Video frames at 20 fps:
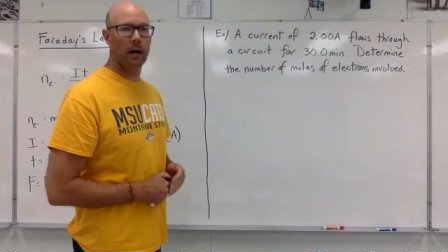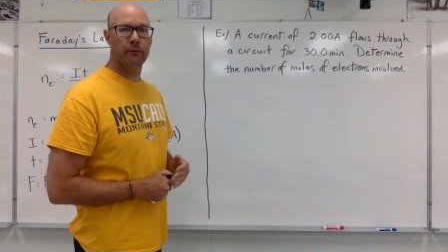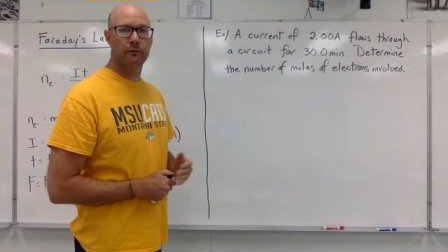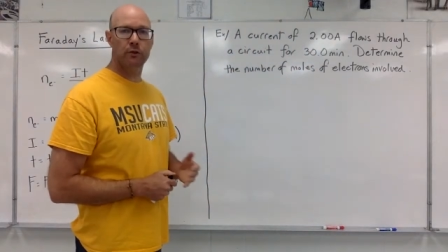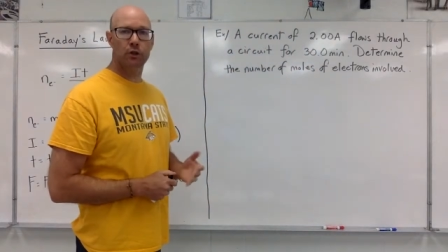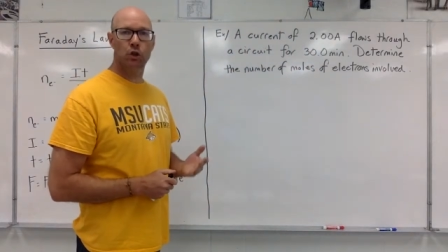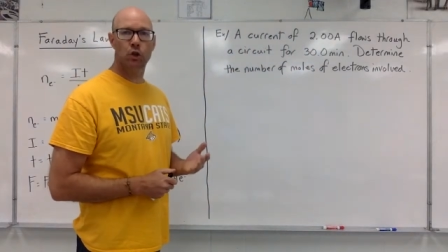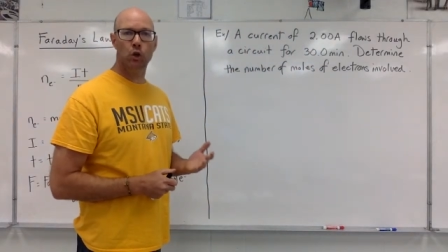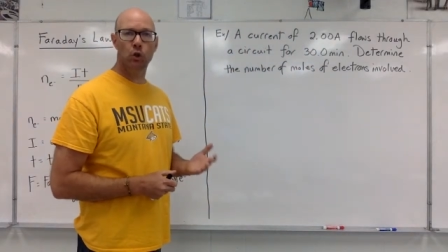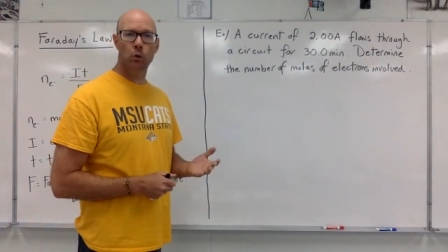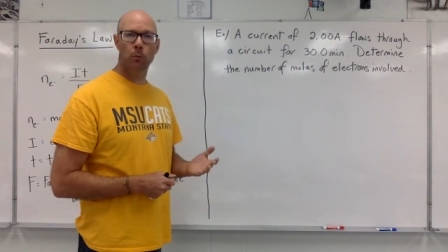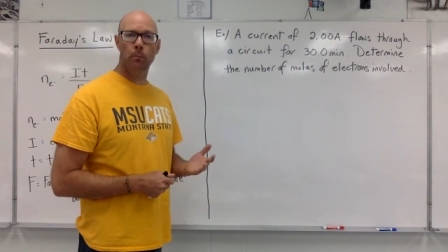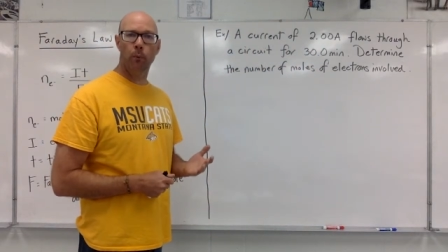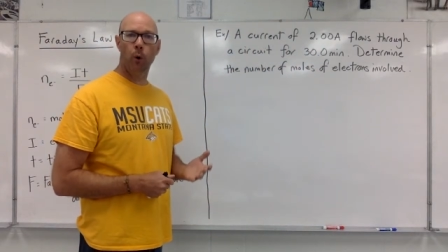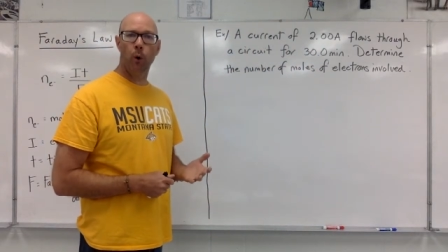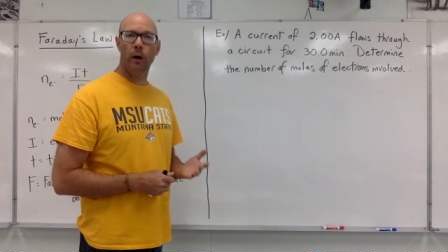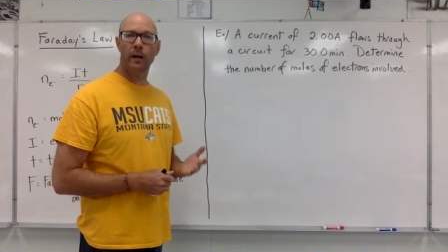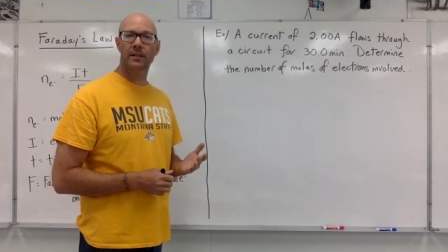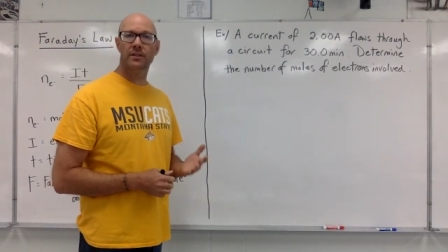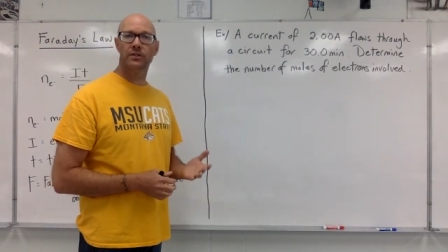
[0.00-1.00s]
of
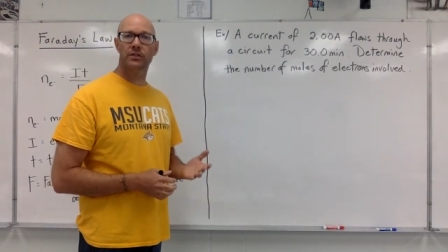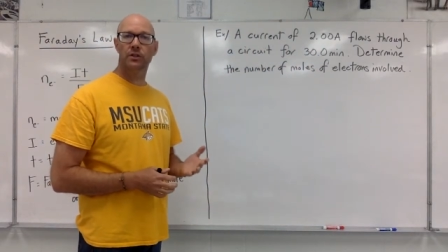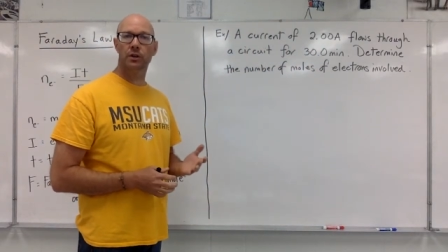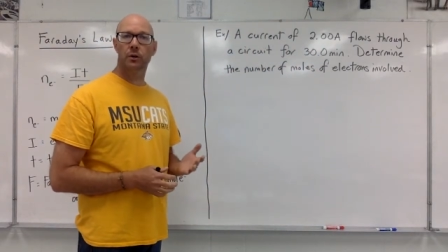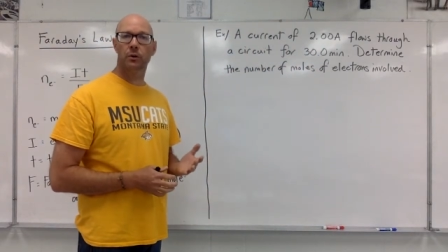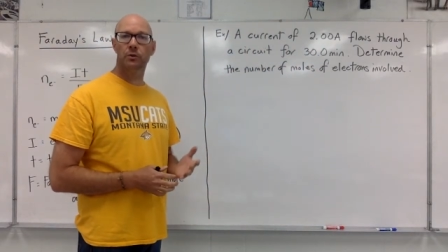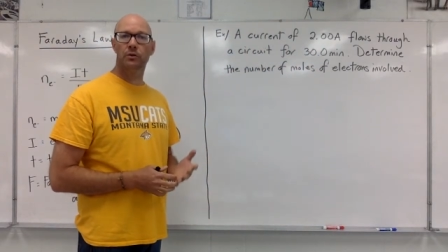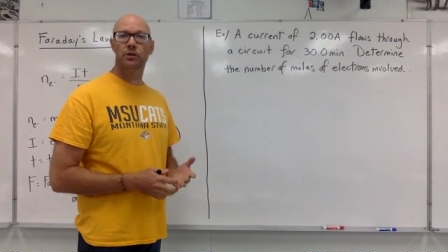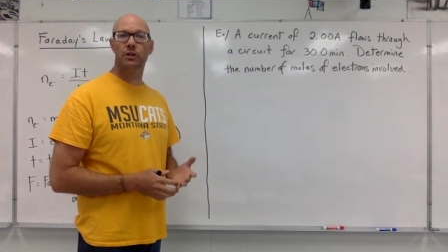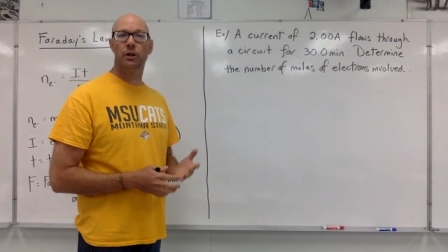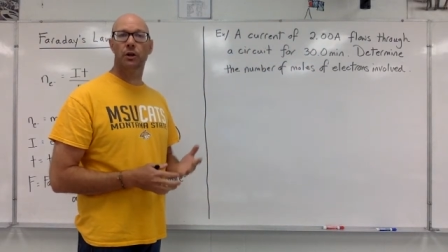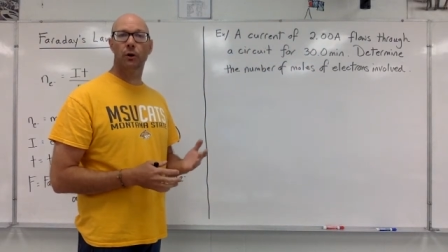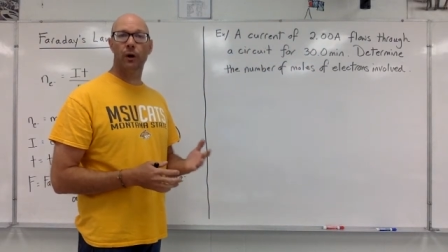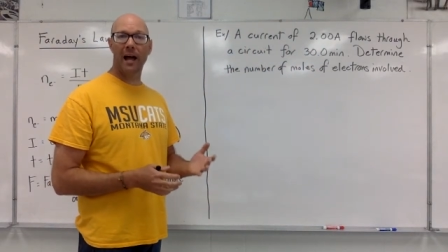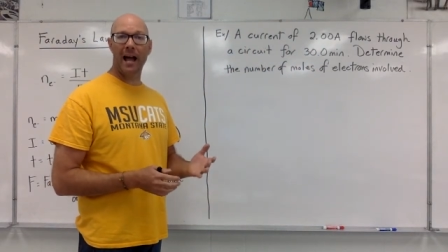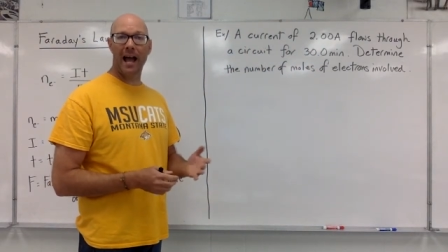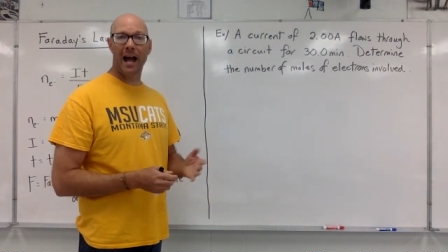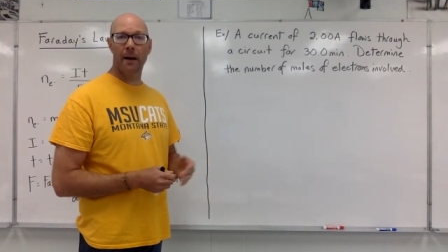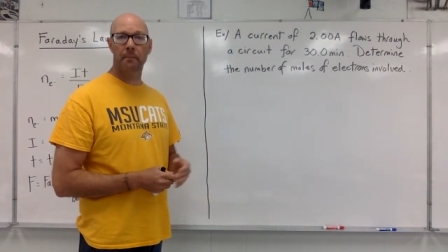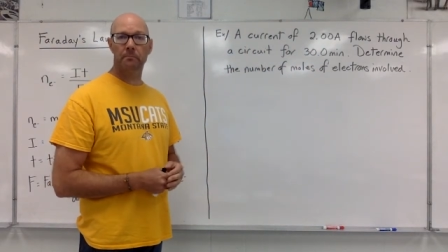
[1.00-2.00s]

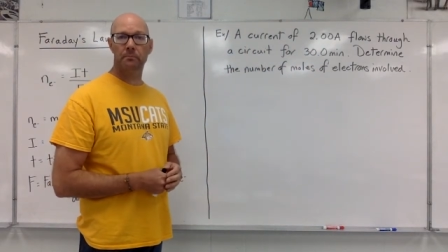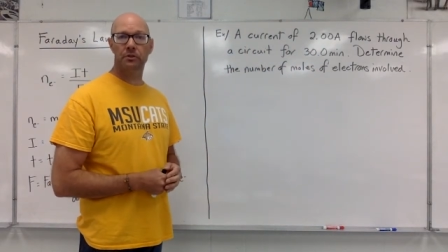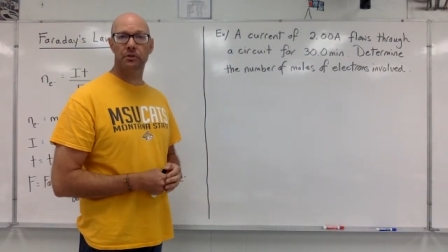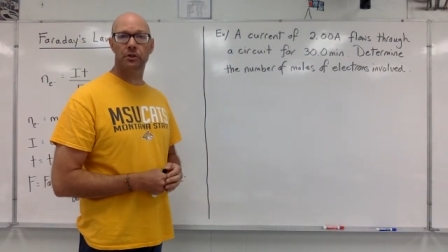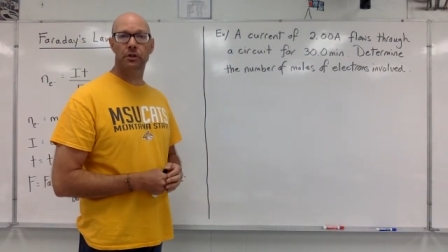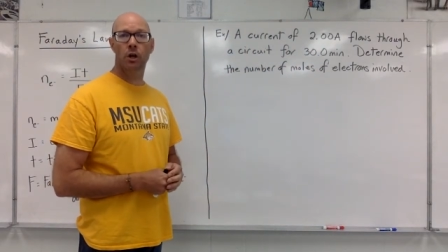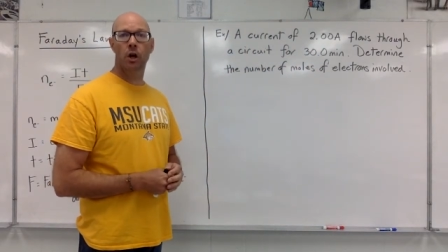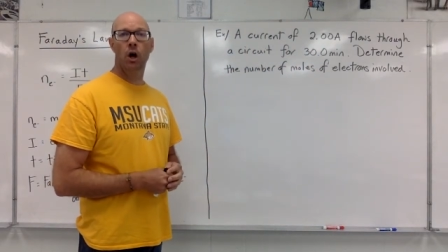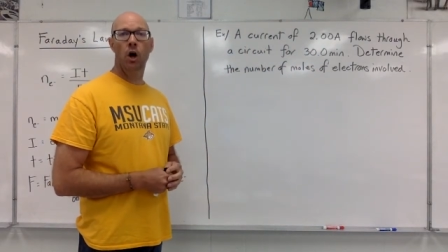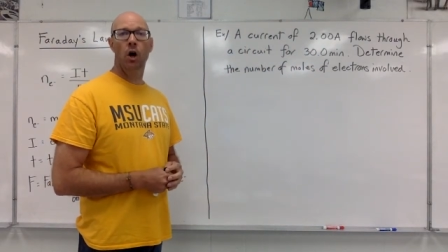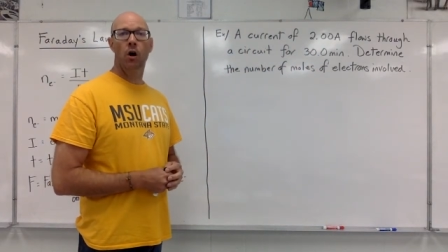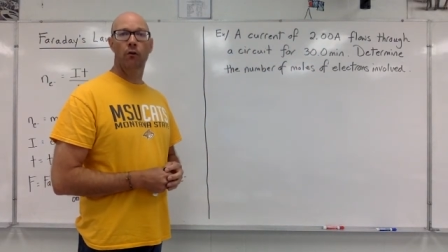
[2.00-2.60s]
2.00 amps